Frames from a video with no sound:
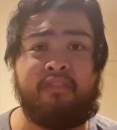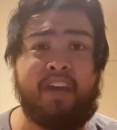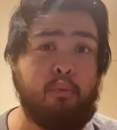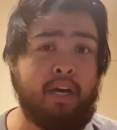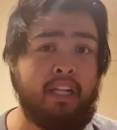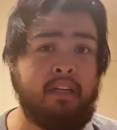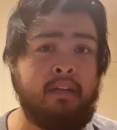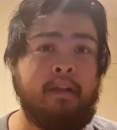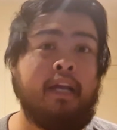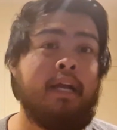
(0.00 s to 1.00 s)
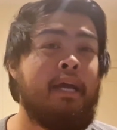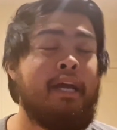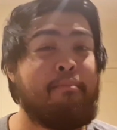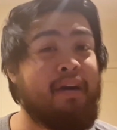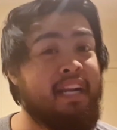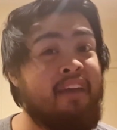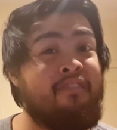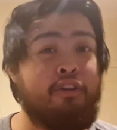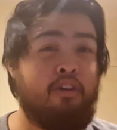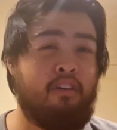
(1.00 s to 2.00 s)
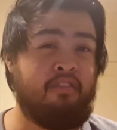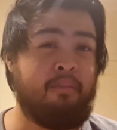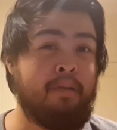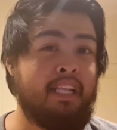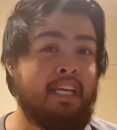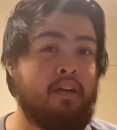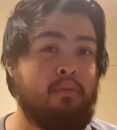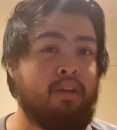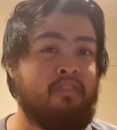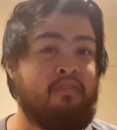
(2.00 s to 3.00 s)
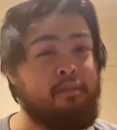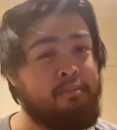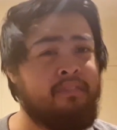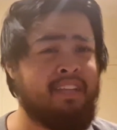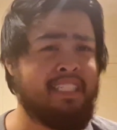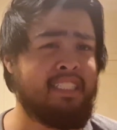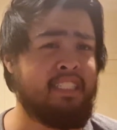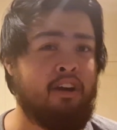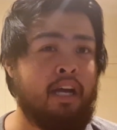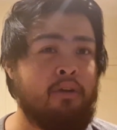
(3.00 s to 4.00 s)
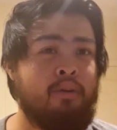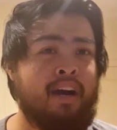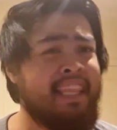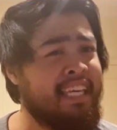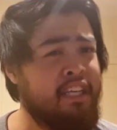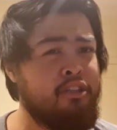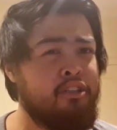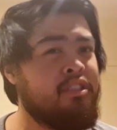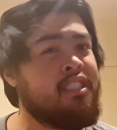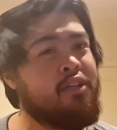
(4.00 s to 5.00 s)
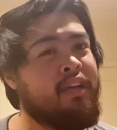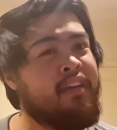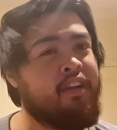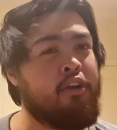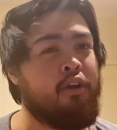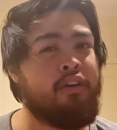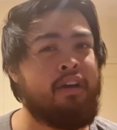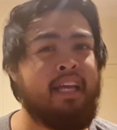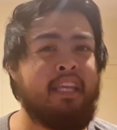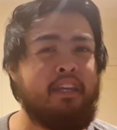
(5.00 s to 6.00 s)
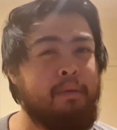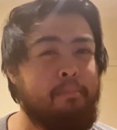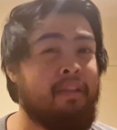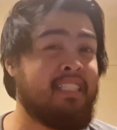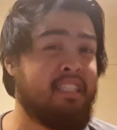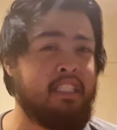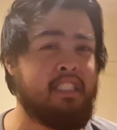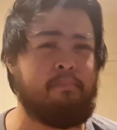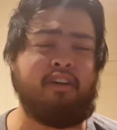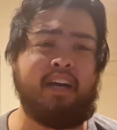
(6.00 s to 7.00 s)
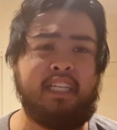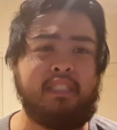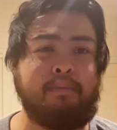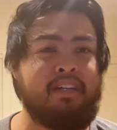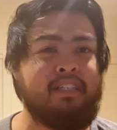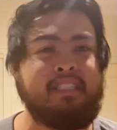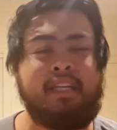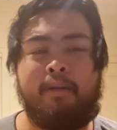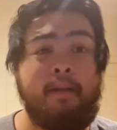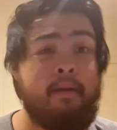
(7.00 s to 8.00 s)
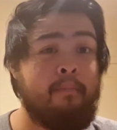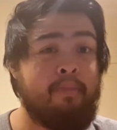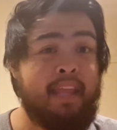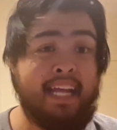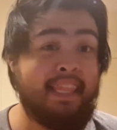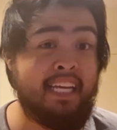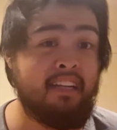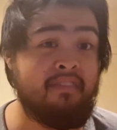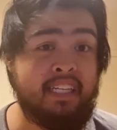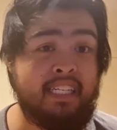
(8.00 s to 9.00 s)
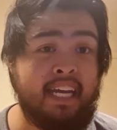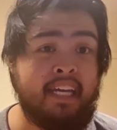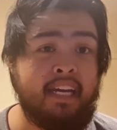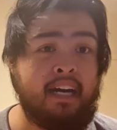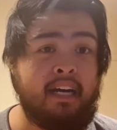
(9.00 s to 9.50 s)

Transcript: Farewell. But if you're not familiar with films of this style, I think you should still give it a go. I think you'll be pleasantly surprised because at the end of the day,